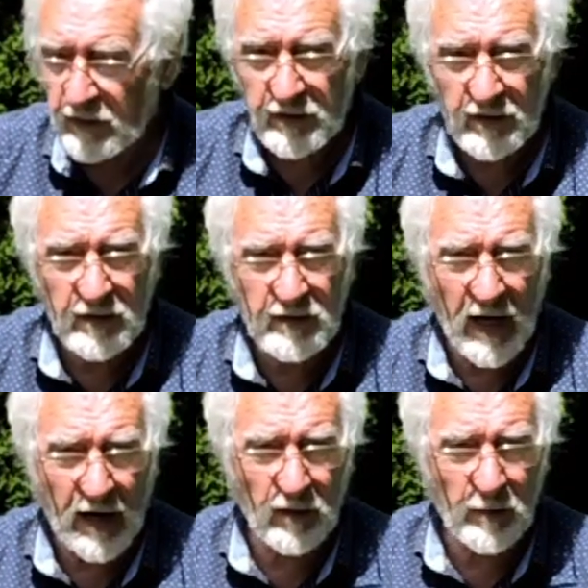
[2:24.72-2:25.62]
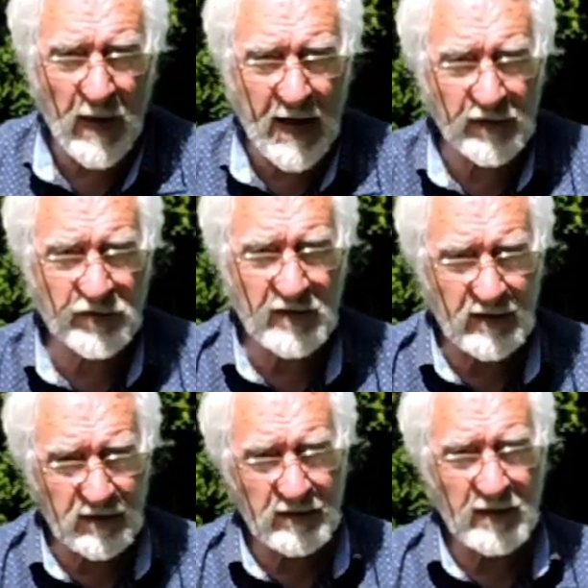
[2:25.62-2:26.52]
with Darrell Pace,
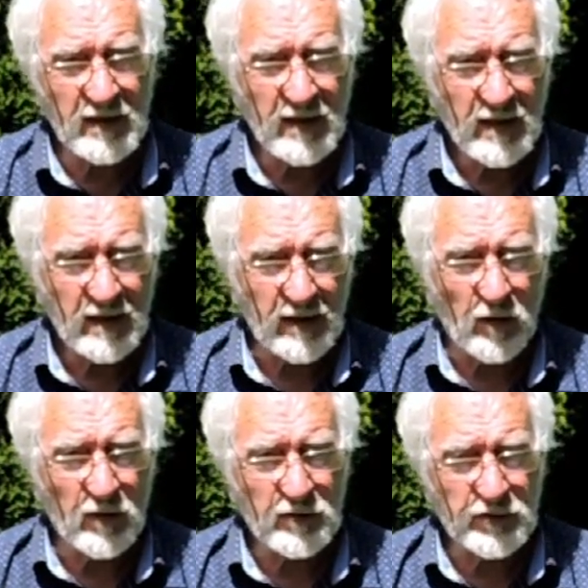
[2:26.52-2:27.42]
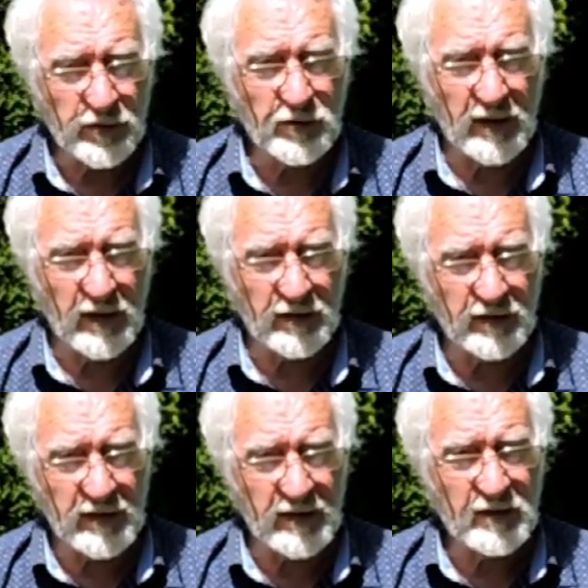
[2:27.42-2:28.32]
shooting
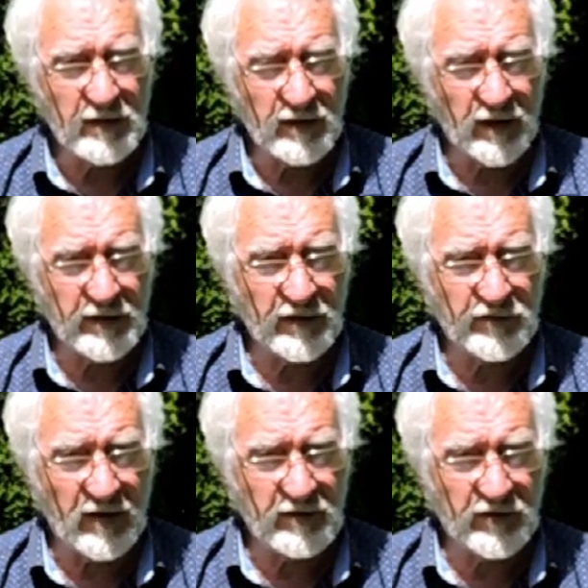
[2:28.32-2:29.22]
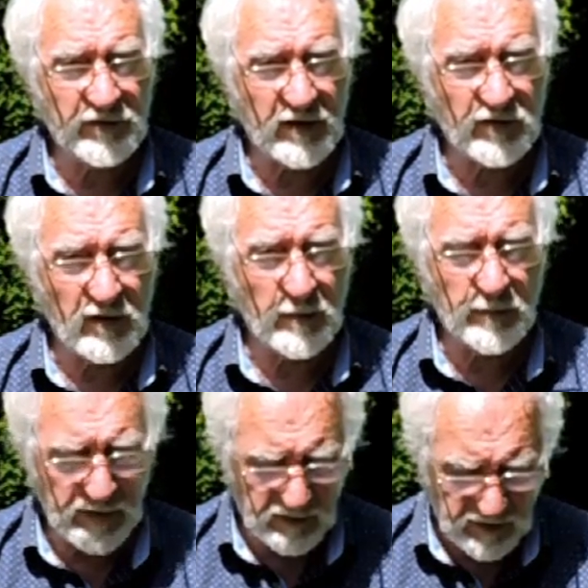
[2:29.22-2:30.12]
in the 1976
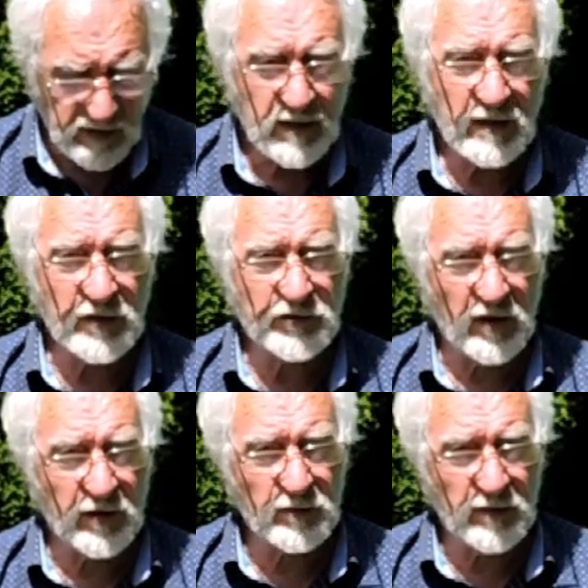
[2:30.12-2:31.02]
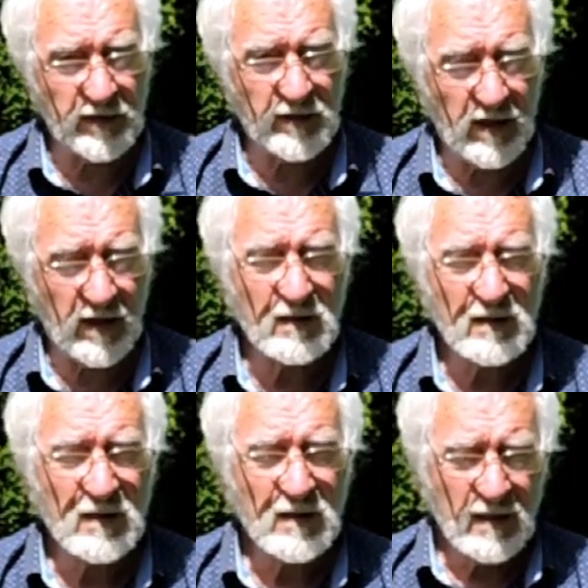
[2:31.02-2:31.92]
Olympics, he shot with
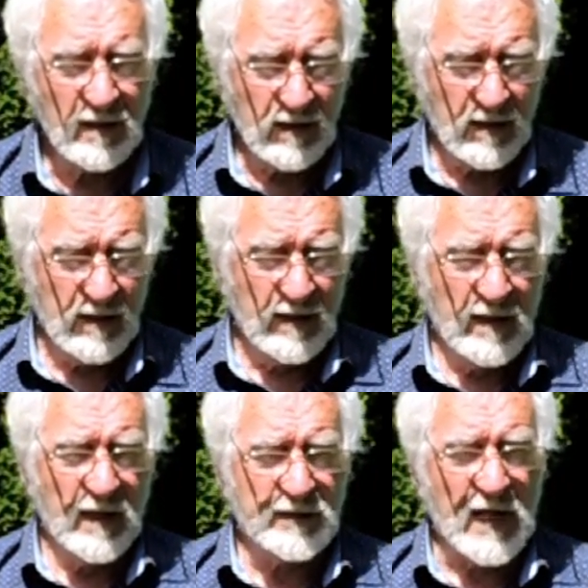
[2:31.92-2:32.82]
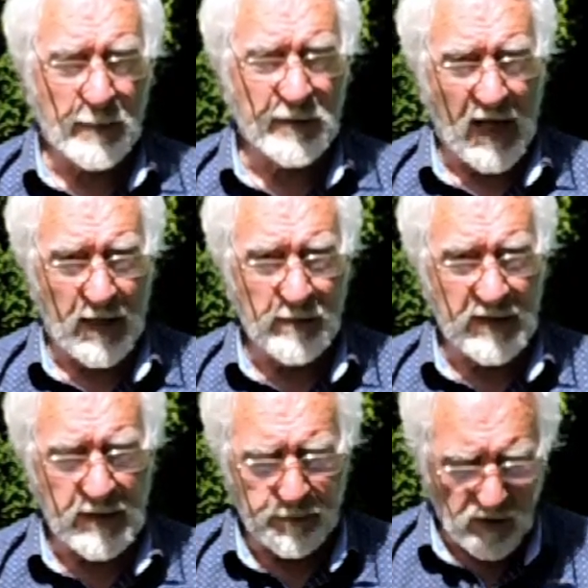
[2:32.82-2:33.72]
a tapered
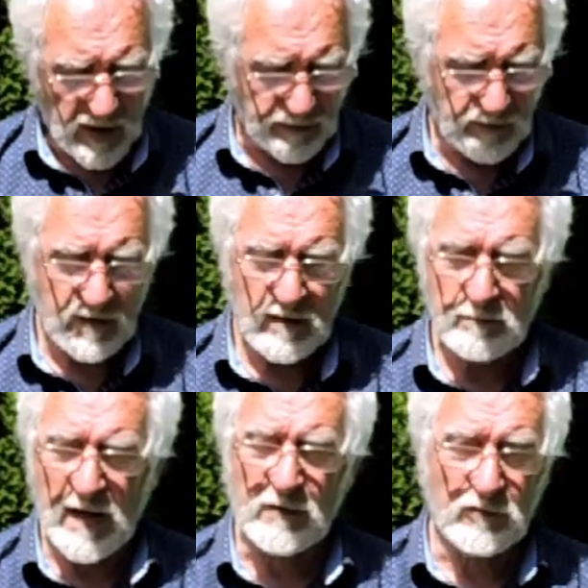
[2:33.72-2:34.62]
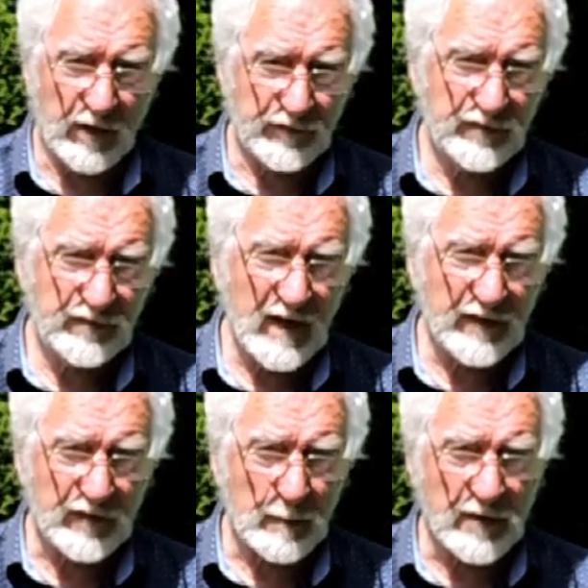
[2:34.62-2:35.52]
aluminium rod with back rods
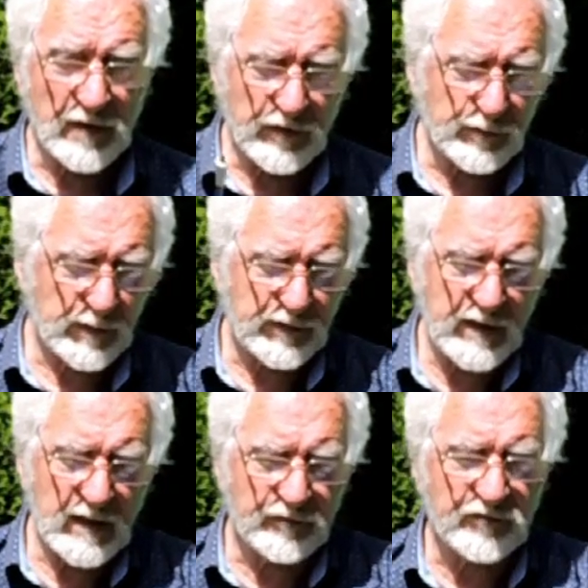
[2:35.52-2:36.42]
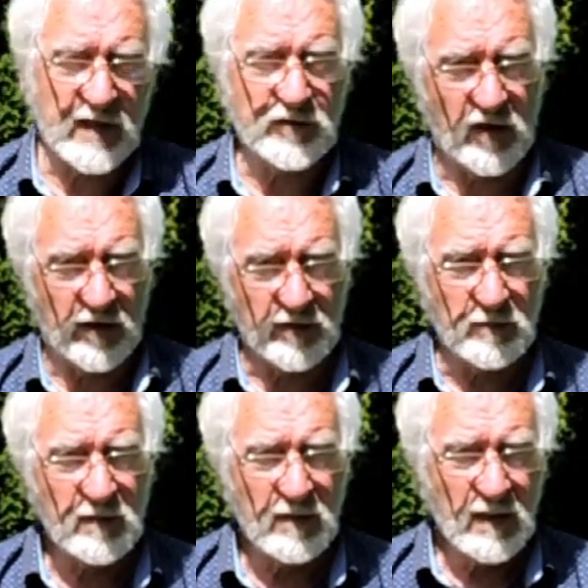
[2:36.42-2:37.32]
very similar to this with TFCs on
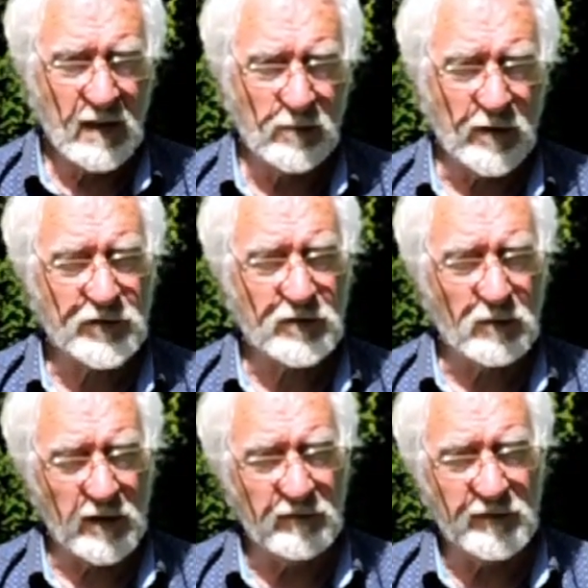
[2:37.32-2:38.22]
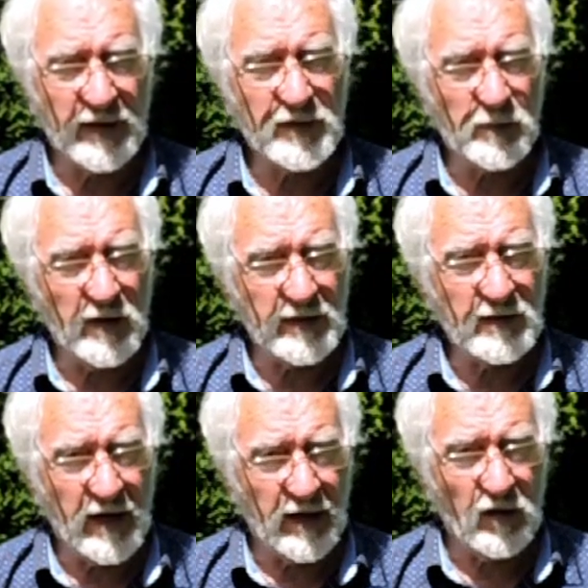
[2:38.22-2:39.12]
them, which were invented by
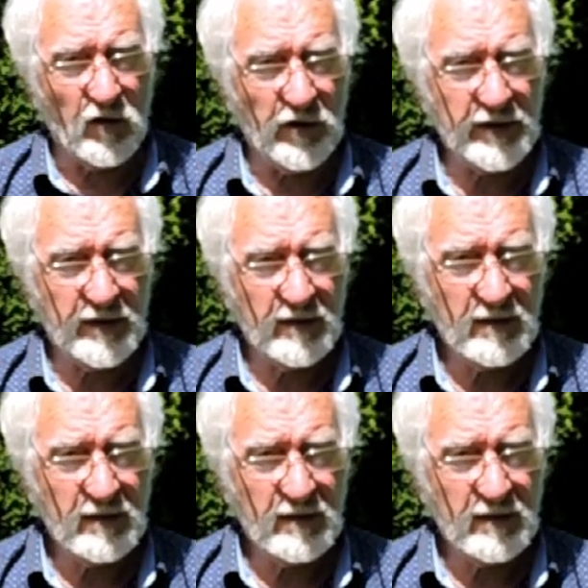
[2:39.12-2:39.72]
Earl Hoyt.